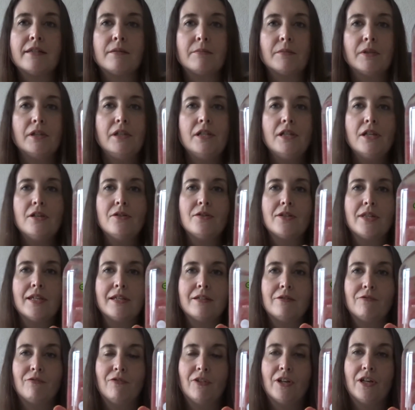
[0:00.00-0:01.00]
I'm going to use
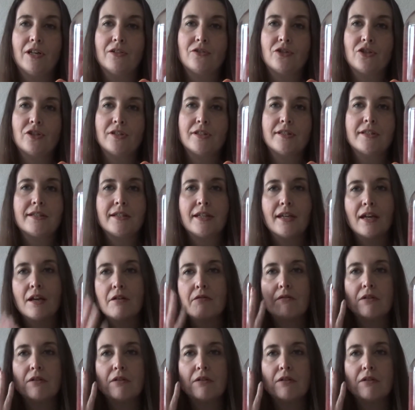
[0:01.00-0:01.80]
this first just to get